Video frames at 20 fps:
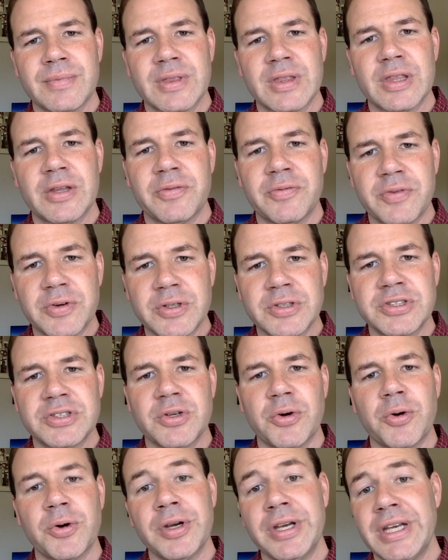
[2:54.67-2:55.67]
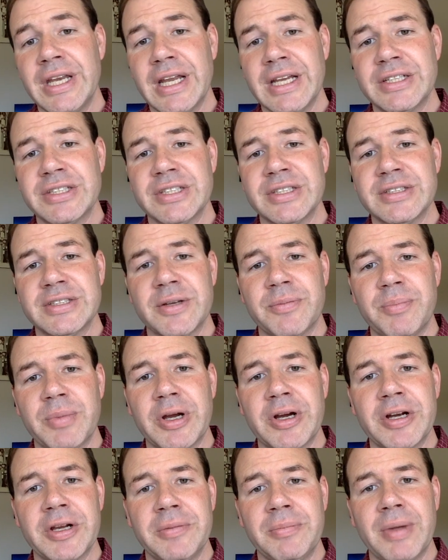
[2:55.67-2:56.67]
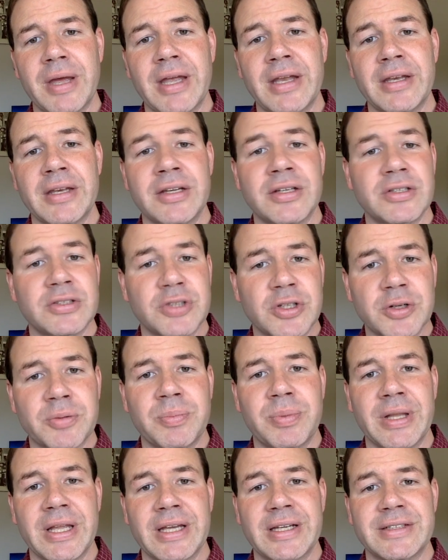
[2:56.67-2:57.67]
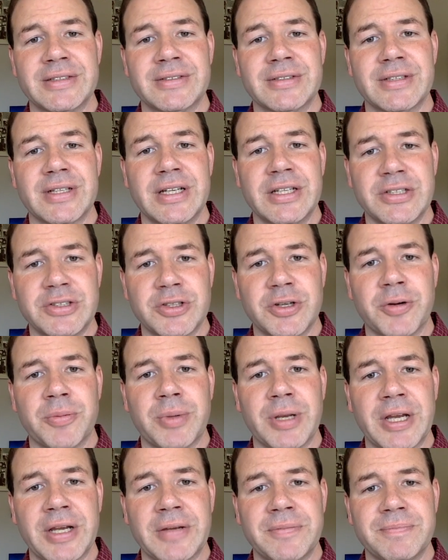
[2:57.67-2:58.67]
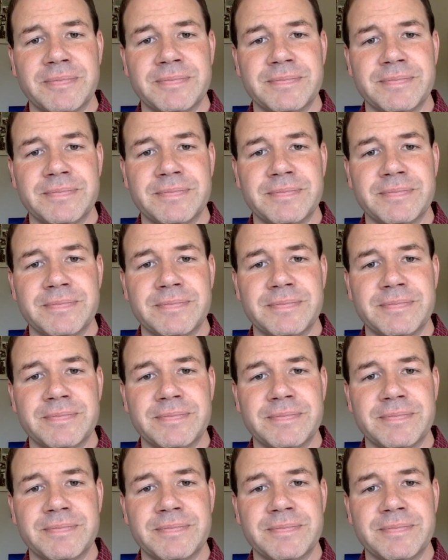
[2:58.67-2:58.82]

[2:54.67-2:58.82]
the first ordinations of married men took place in Germany.